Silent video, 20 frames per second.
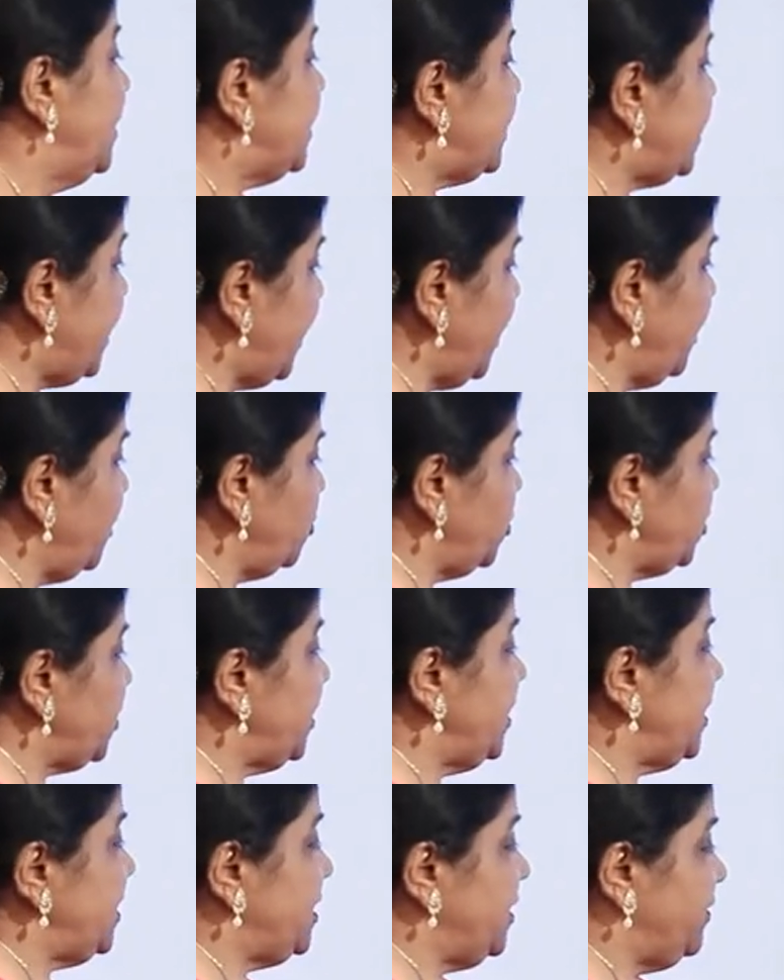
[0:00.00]
Second
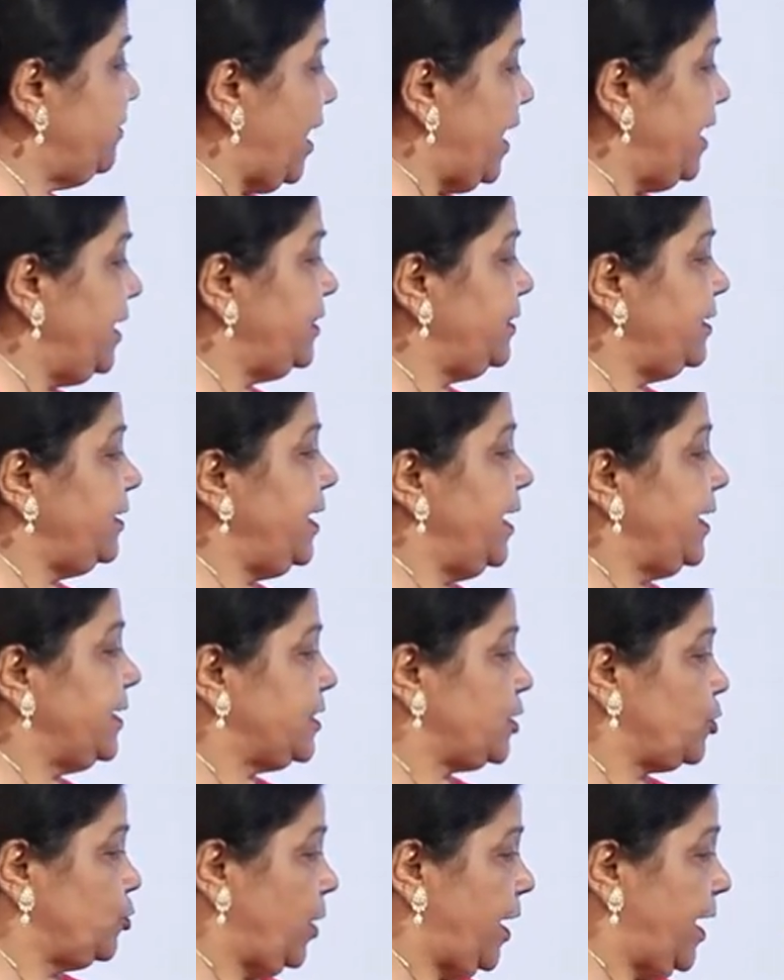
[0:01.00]
question is divide
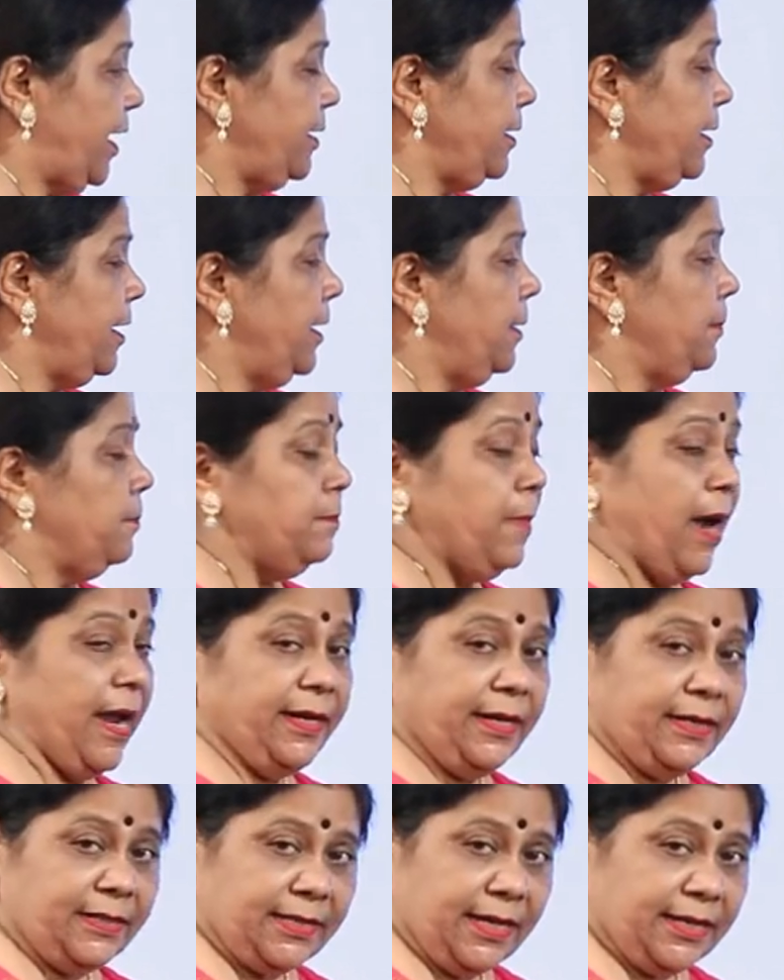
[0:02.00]
3x square
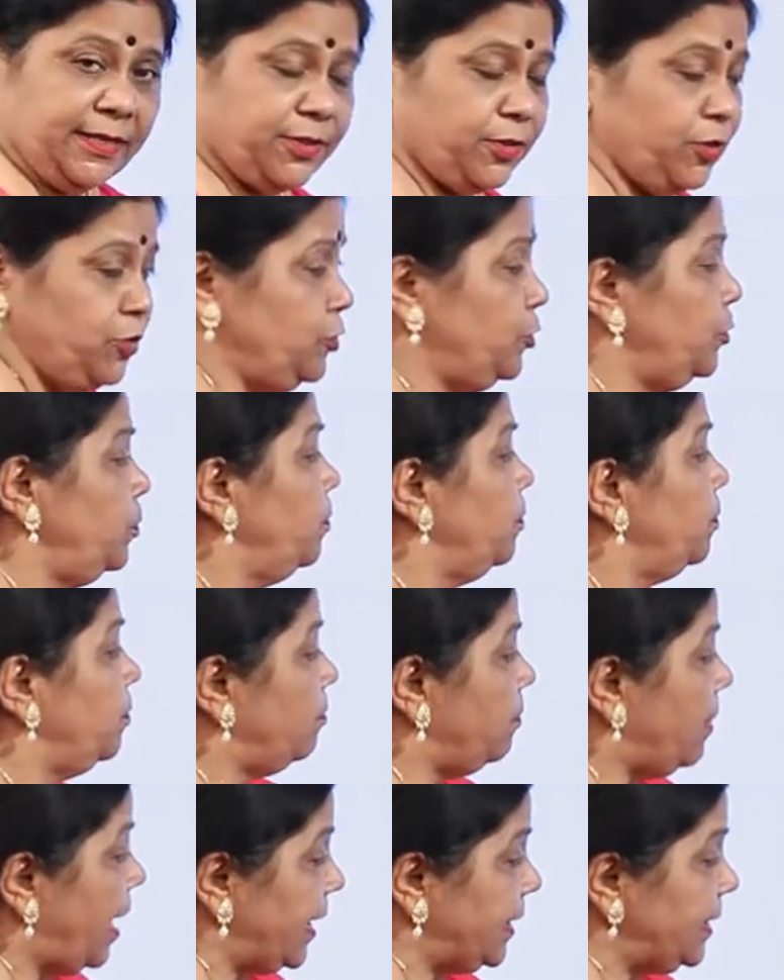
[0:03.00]
minus x cube
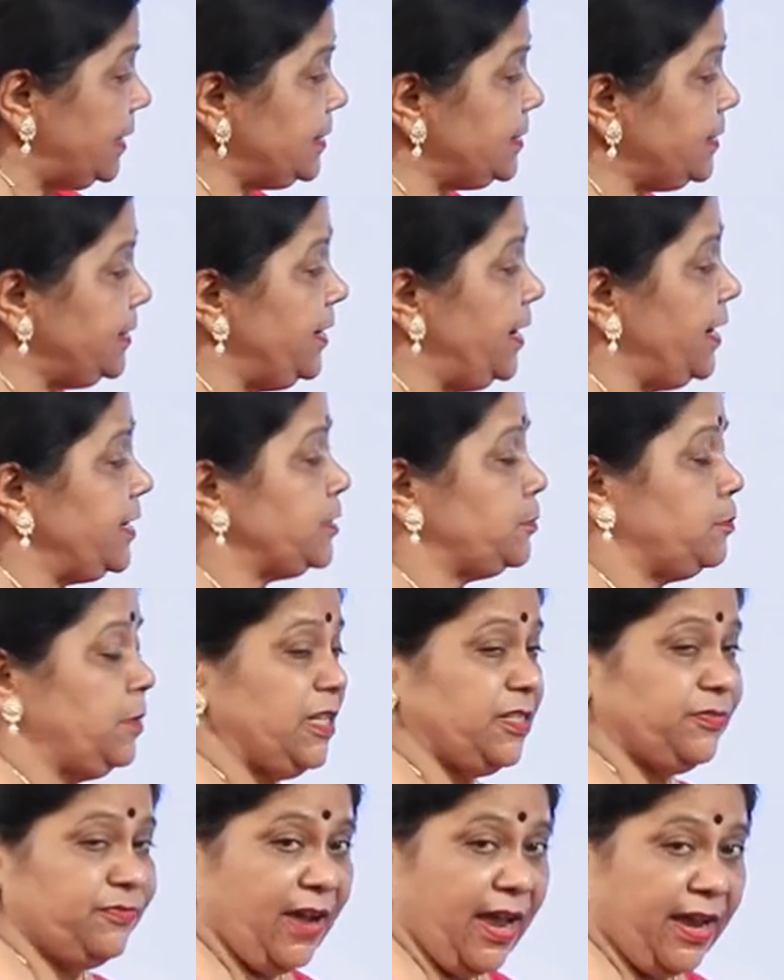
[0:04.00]
minus 3x
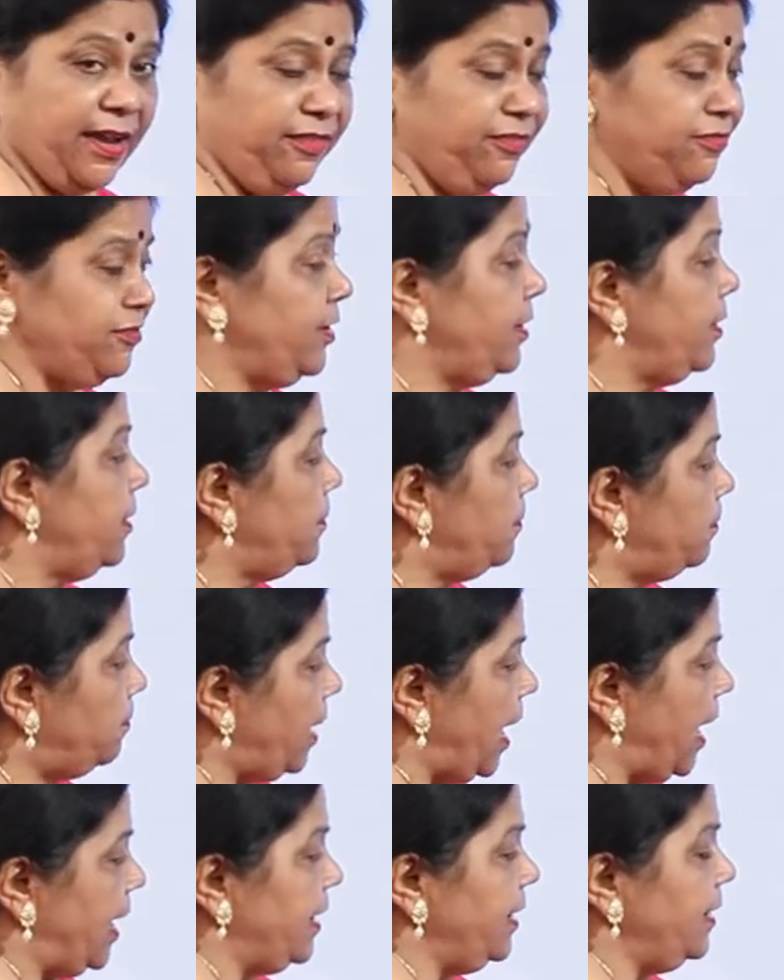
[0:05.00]
plus 5
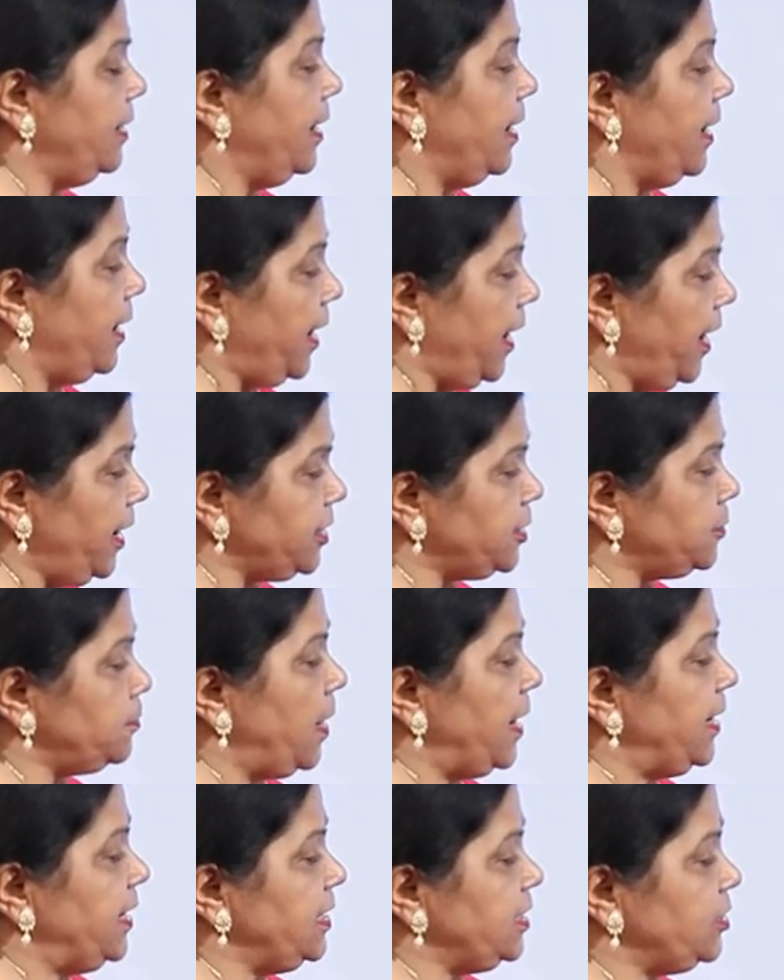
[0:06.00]
by x
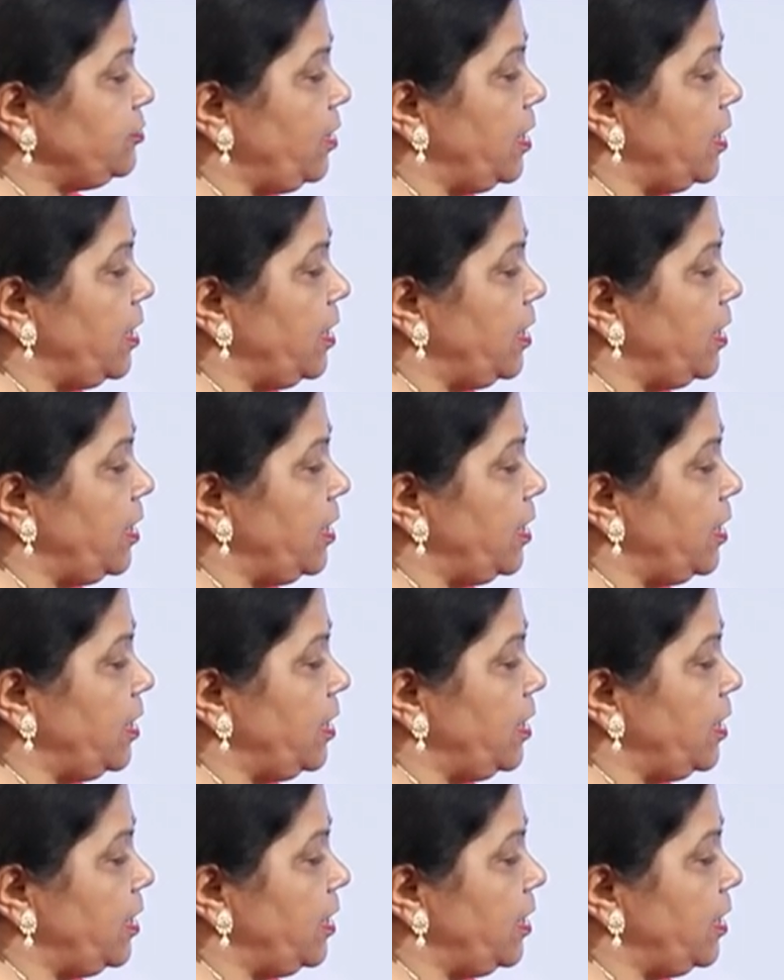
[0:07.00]
minus